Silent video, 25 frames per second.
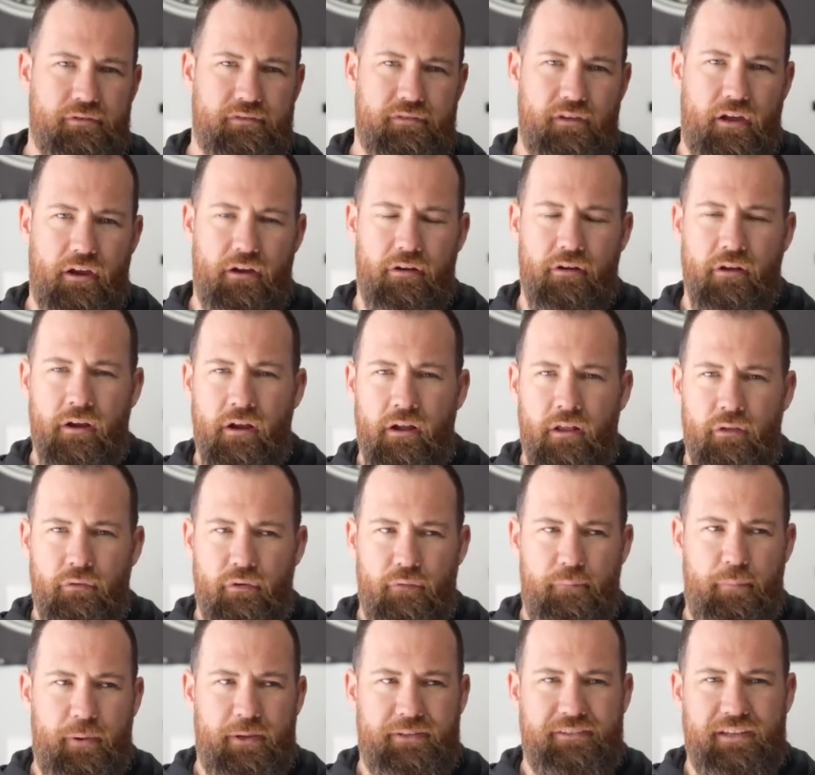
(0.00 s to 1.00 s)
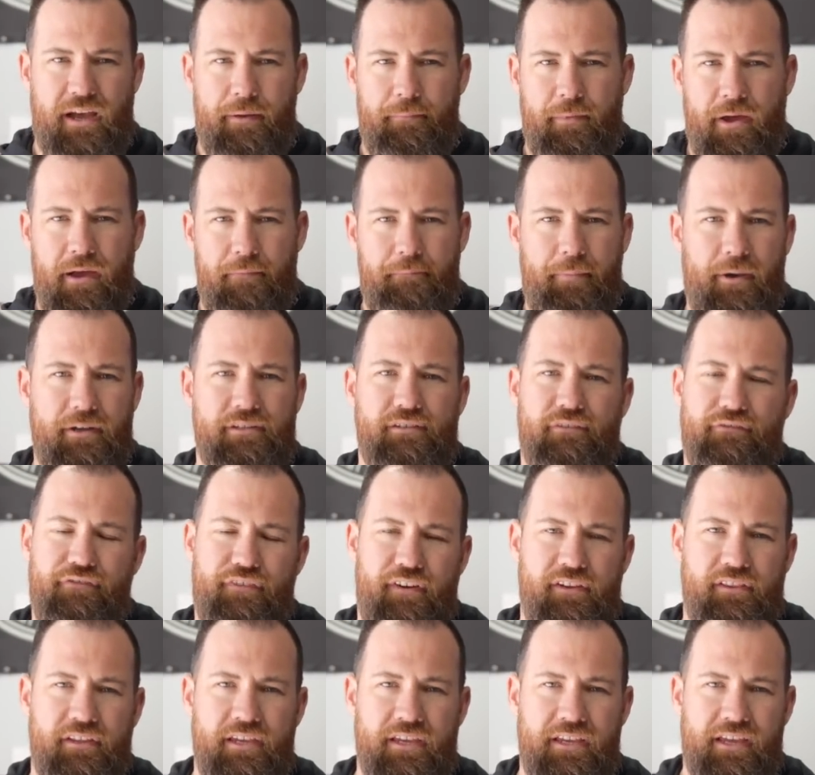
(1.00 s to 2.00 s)
So we've picked up a
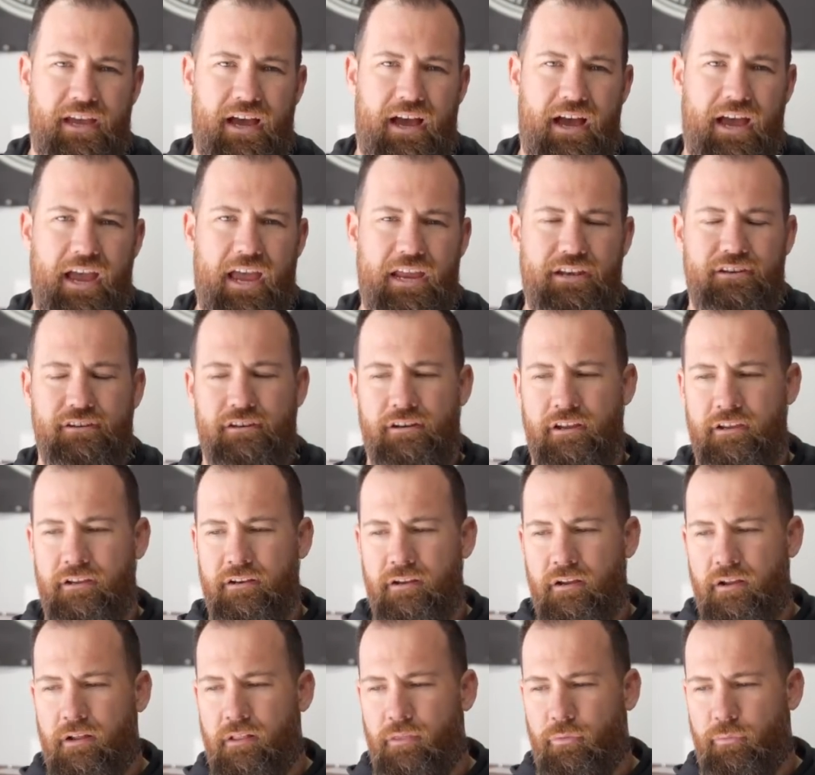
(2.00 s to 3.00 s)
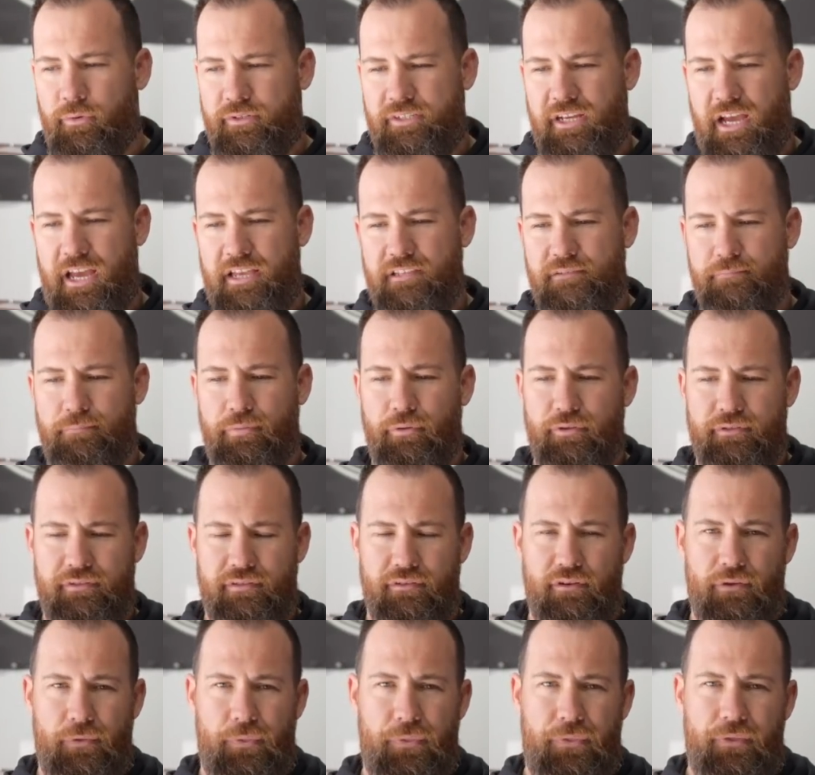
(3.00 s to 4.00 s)
budget-friendly head unit which has
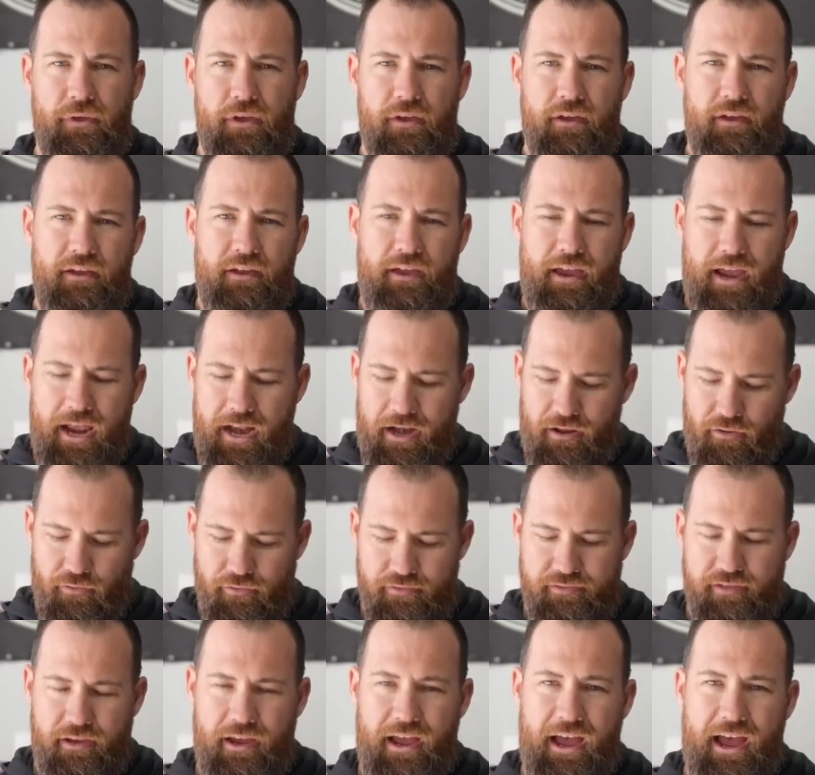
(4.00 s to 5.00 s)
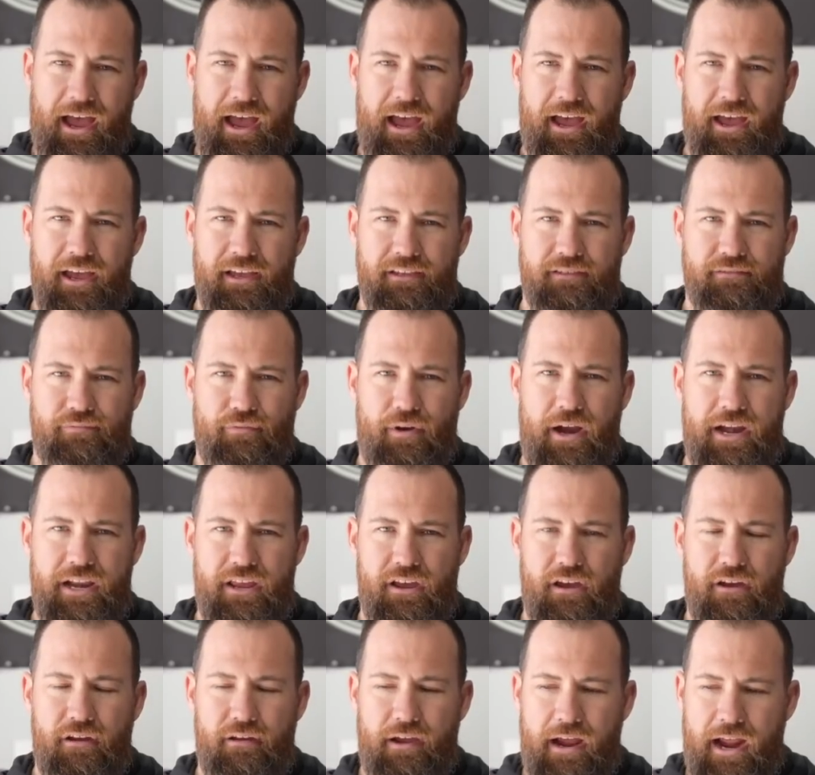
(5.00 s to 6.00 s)
Bluetooth and also has
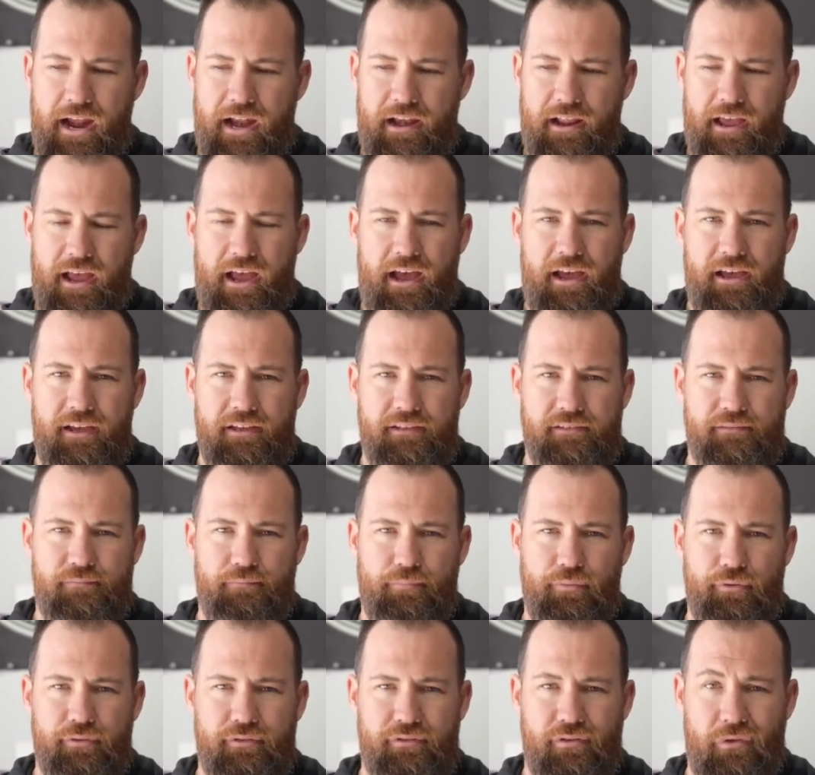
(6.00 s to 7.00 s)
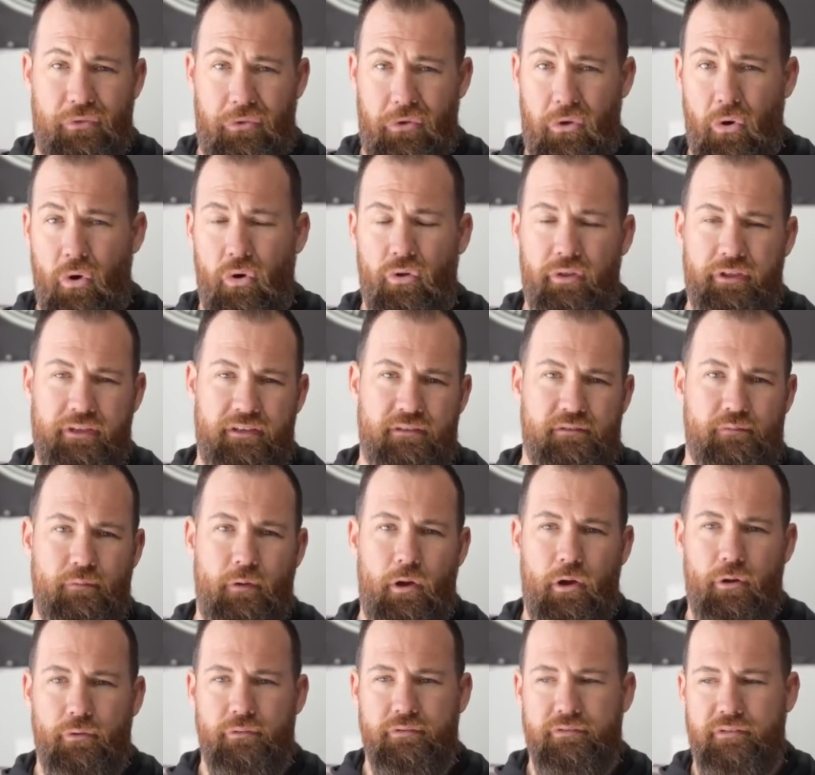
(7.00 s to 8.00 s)
radio and it has Bluetooth calling as
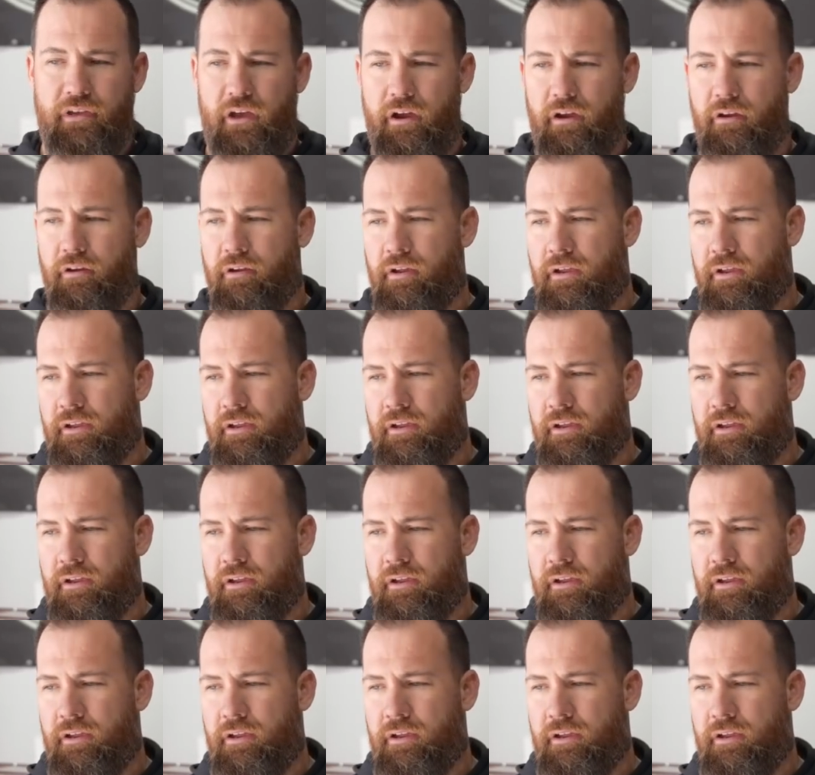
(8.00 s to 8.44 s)
well. So